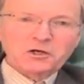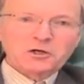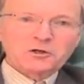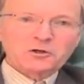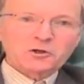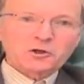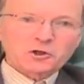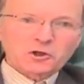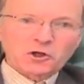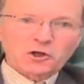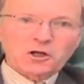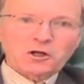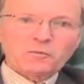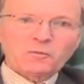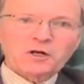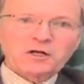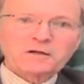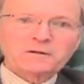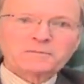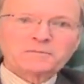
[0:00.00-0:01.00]
and Shirley
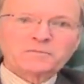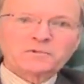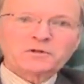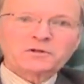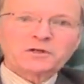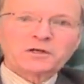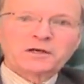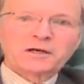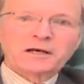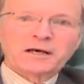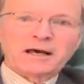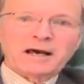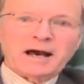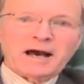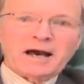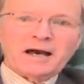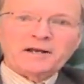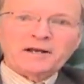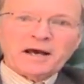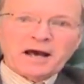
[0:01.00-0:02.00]
Williams
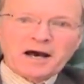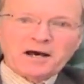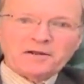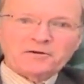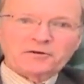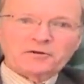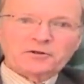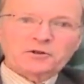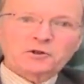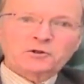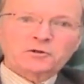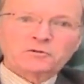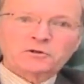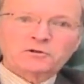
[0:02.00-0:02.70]
and others,